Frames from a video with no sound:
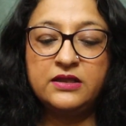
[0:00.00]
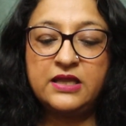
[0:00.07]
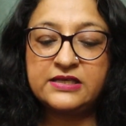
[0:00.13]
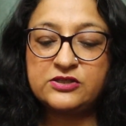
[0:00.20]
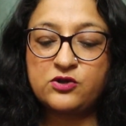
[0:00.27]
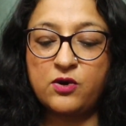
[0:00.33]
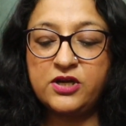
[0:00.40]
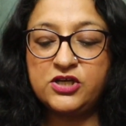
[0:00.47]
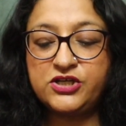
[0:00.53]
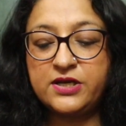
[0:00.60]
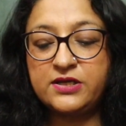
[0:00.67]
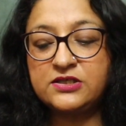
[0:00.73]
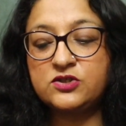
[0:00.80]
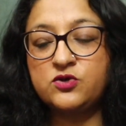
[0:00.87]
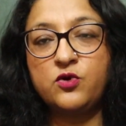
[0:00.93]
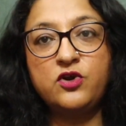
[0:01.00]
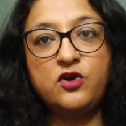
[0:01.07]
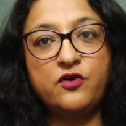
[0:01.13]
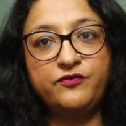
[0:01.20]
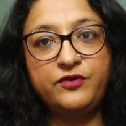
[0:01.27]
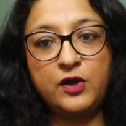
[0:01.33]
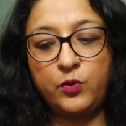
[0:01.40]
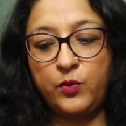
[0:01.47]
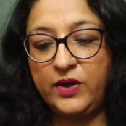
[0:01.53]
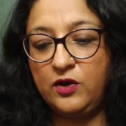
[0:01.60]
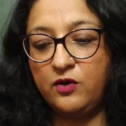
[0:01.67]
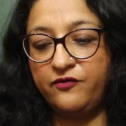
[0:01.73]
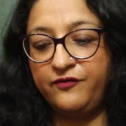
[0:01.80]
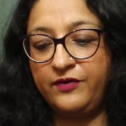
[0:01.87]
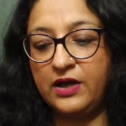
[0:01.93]
The astonishing story of the
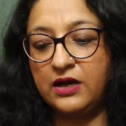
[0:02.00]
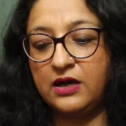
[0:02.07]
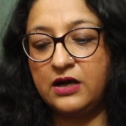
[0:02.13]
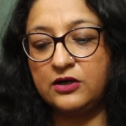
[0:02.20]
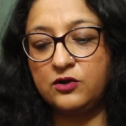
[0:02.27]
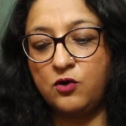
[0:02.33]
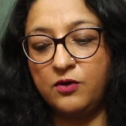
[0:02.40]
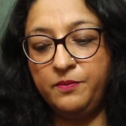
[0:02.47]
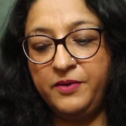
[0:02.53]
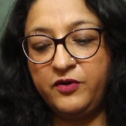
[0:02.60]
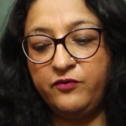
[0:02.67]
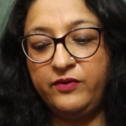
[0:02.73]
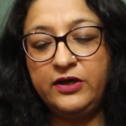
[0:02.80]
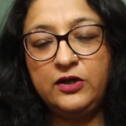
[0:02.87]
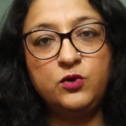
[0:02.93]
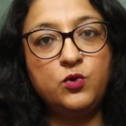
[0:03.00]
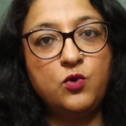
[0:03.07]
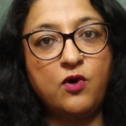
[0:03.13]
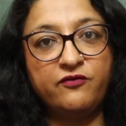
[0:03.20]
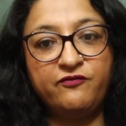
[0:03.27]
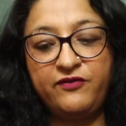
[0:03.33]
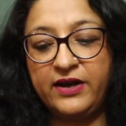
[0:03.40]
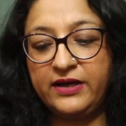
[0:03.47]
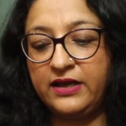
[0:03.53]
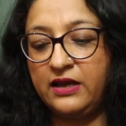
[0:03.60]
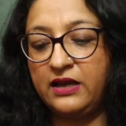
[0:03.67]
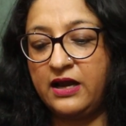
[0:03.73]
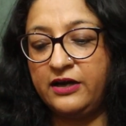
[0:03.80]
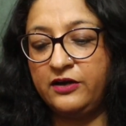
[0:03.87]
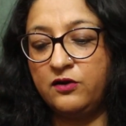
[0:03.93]
Queen of Lanka, torn between two
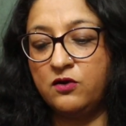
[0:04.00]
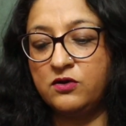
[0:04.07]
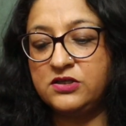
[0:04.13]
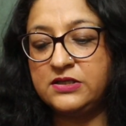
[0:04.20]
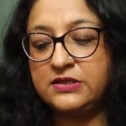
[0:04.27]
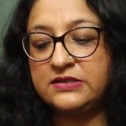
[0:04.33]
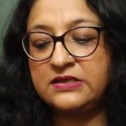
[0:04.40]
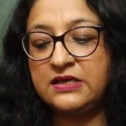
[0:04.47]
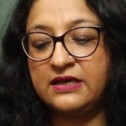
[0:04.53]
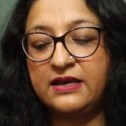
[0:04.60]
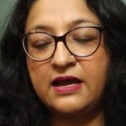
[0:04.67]
conflicting ideologies,